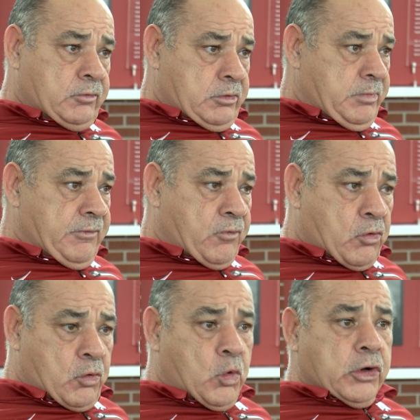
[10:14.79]
It'll be
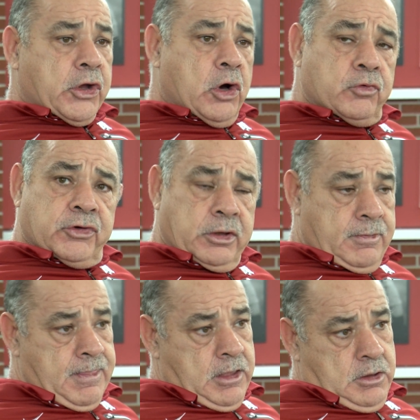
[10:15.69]
41 coaching,
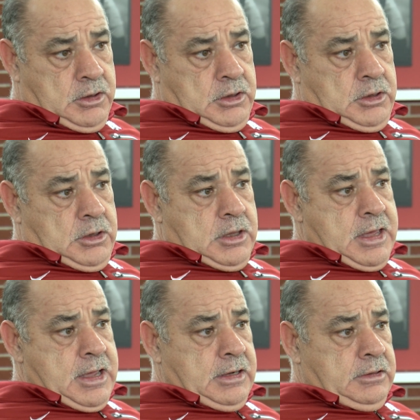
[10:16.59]

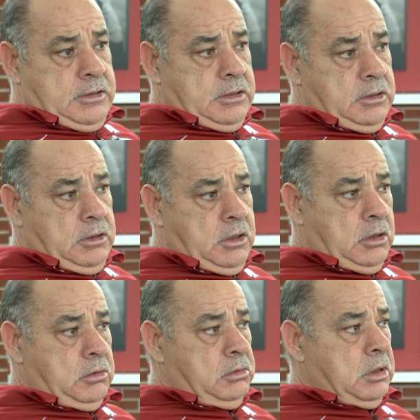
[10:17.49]
and you
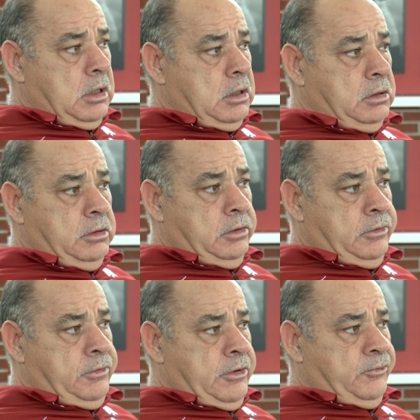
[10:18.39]
know, uh,
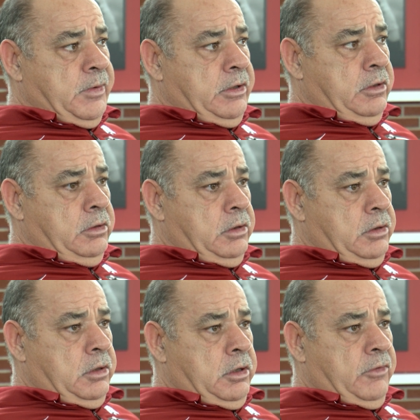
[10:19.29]
there's been
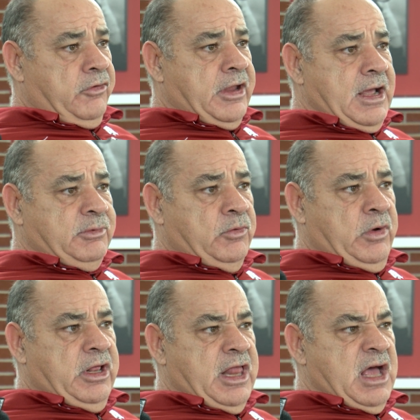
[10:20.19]
other times that
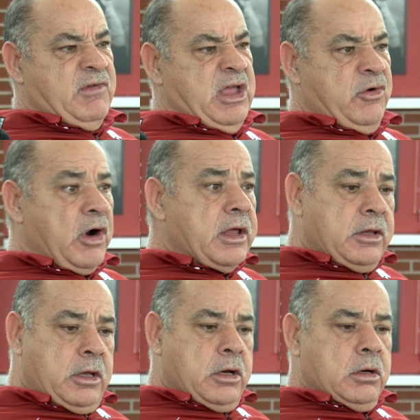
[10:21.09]
we didn't have a great
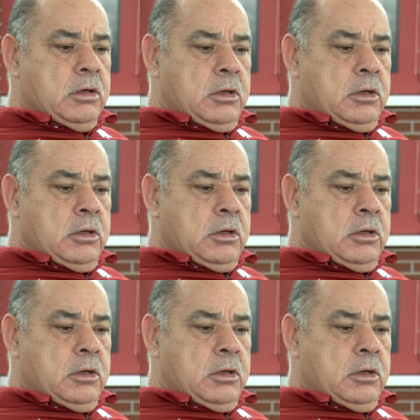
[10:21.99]
year,